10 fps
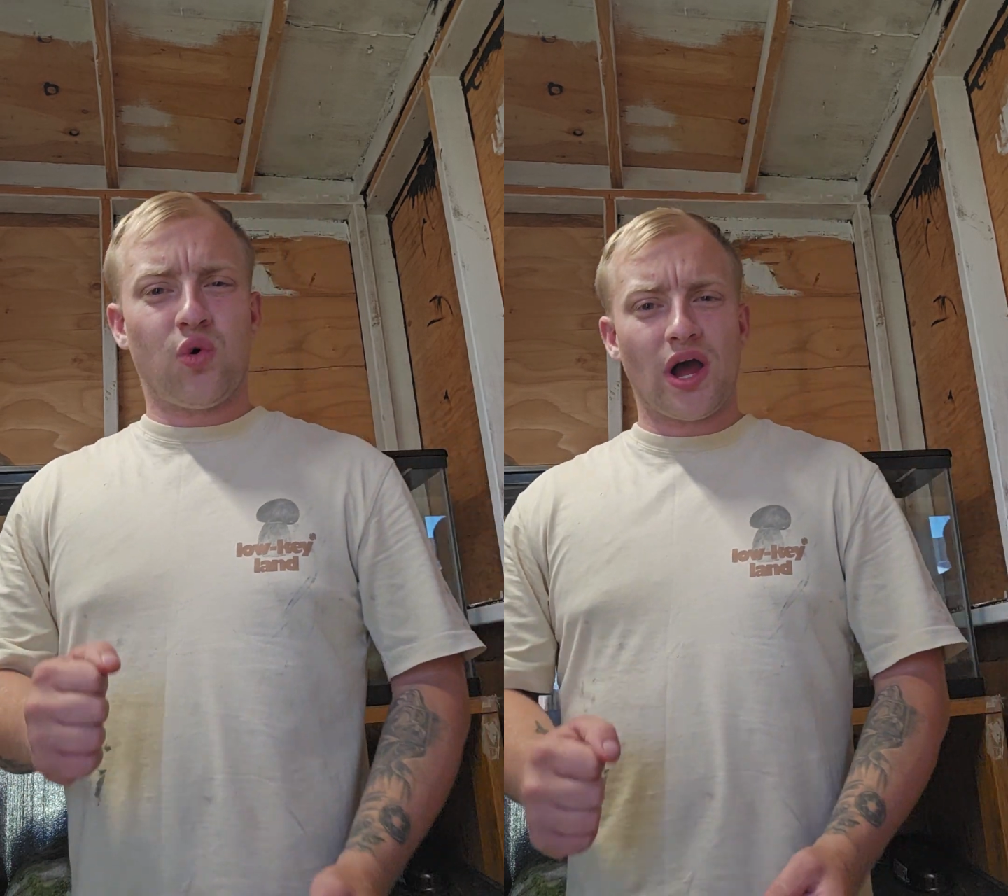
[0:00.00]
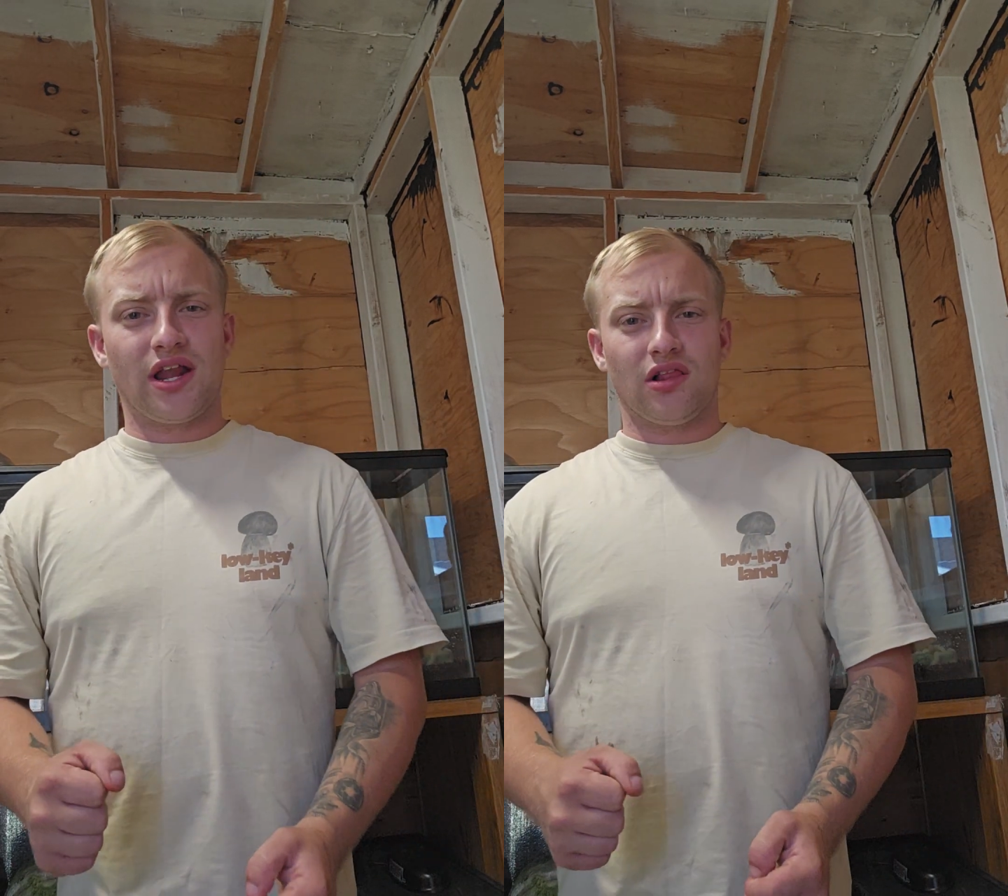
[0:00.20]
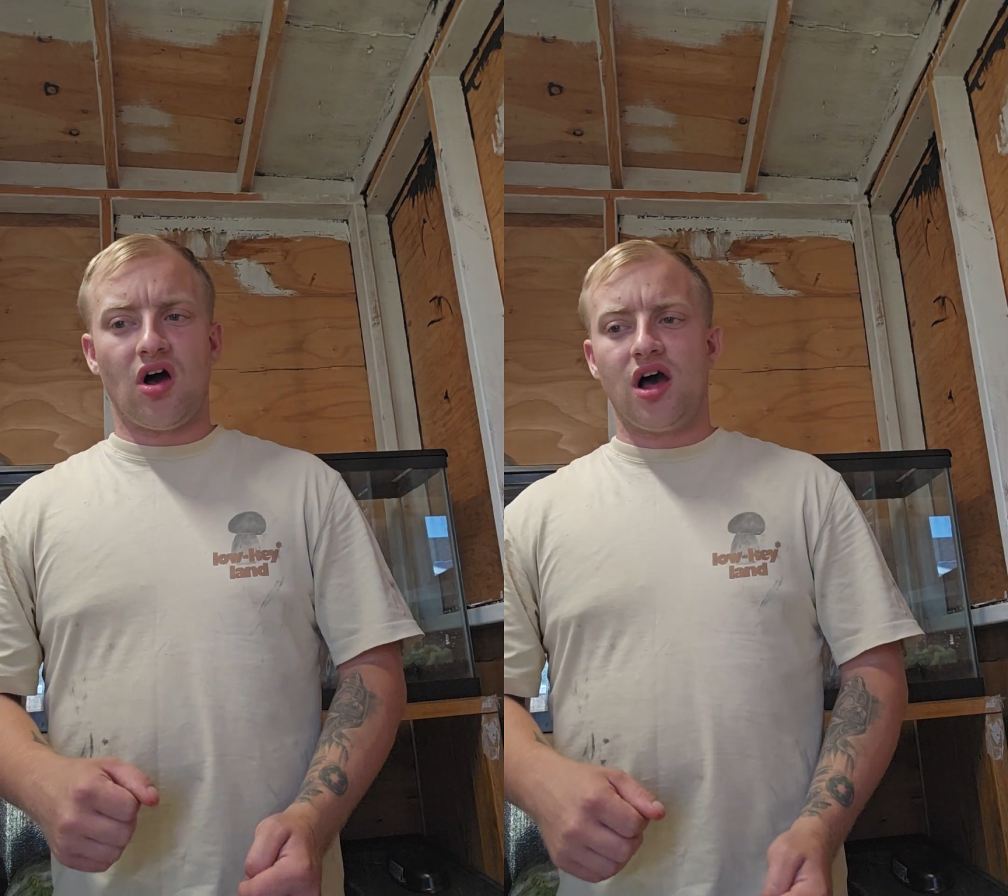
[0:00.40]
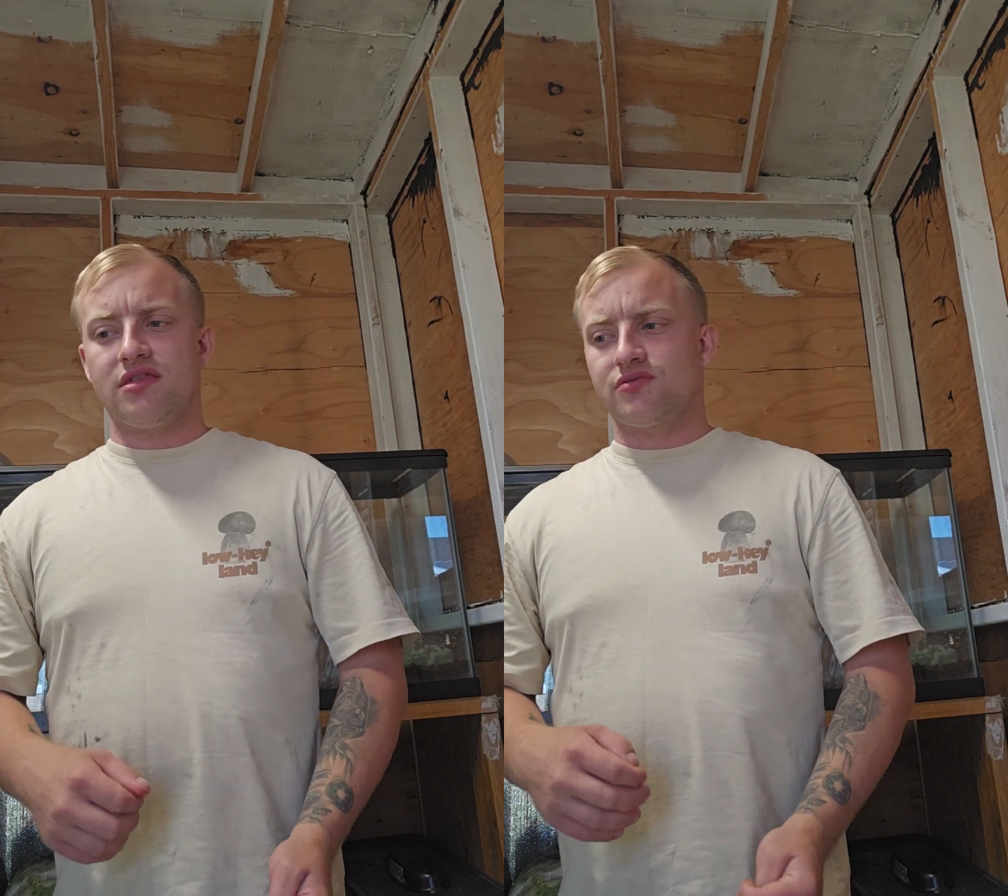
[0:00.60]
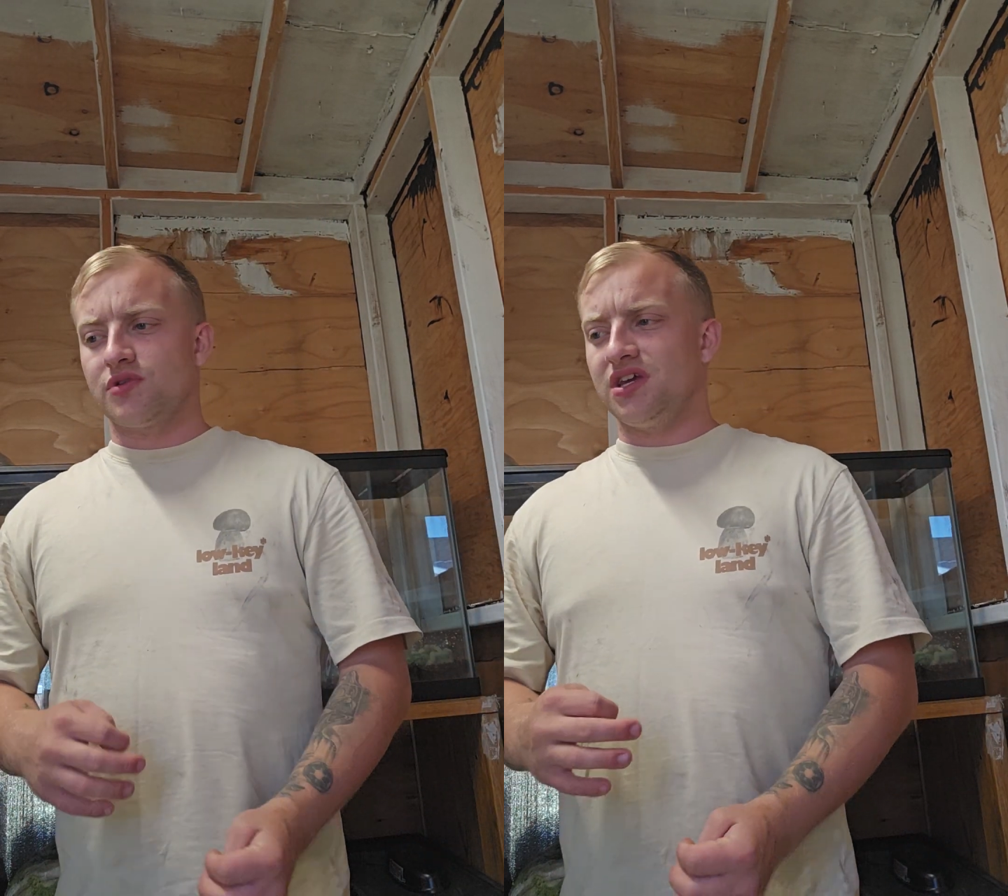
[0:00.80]
quite a
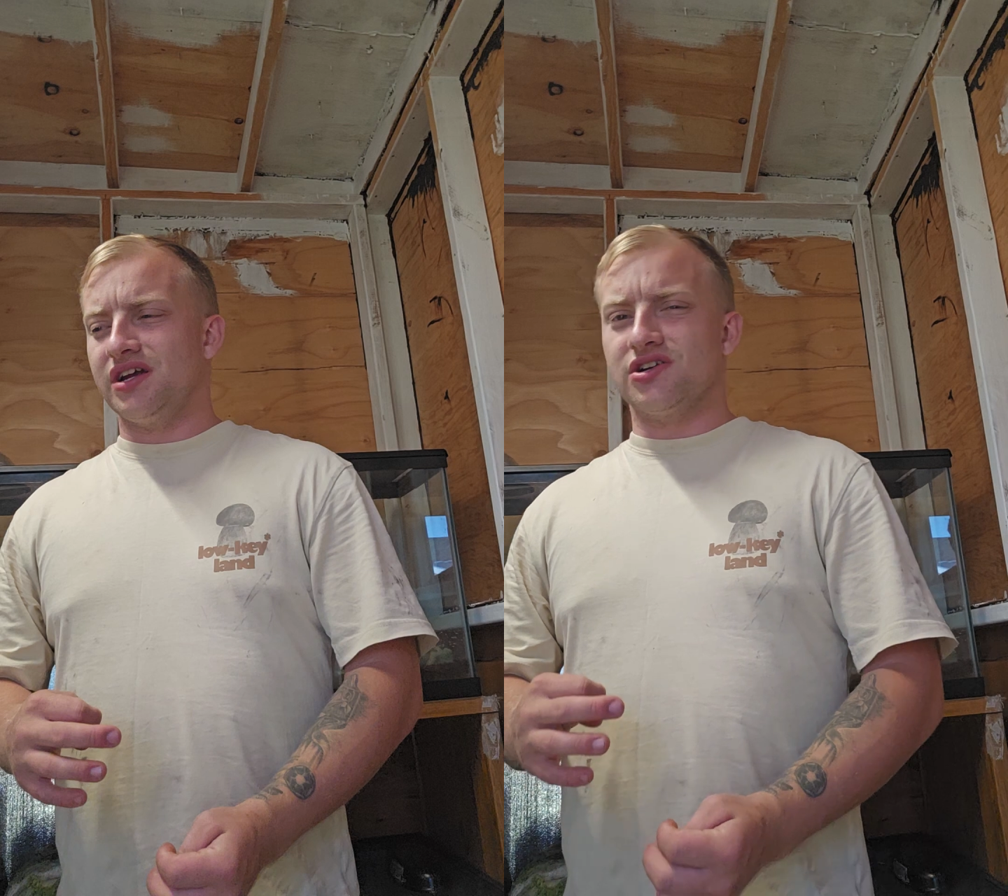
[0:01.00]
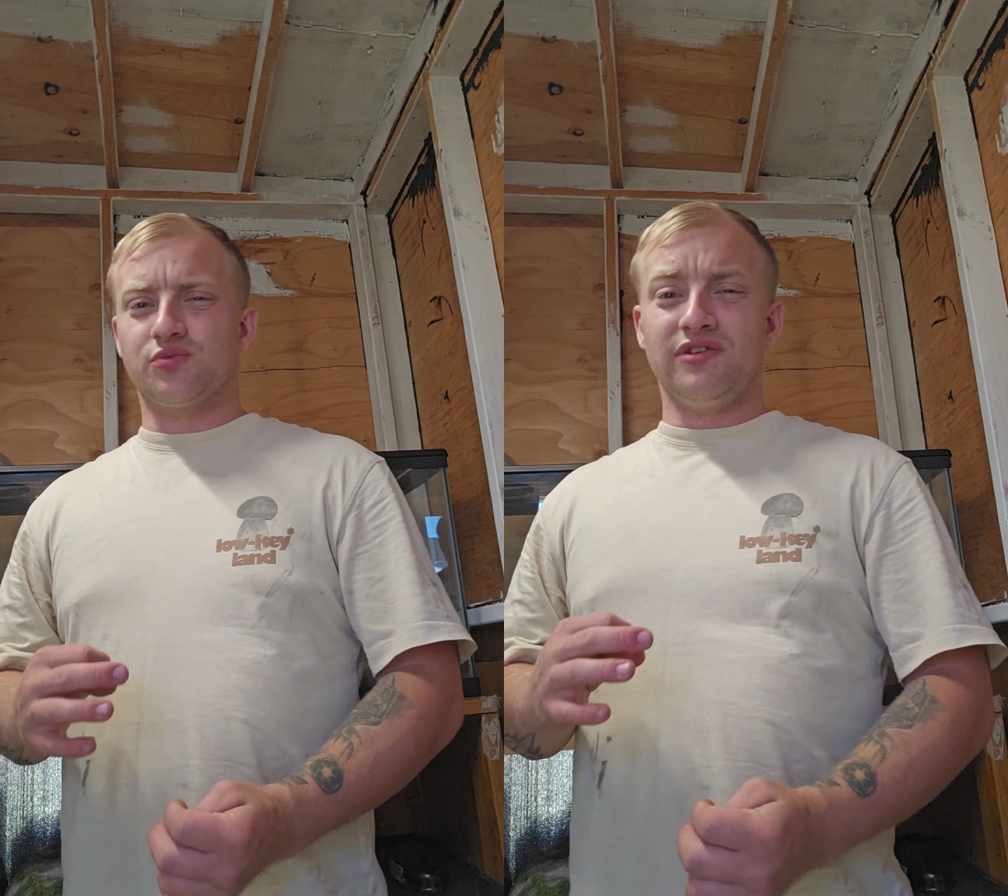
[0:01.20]
lot through the years.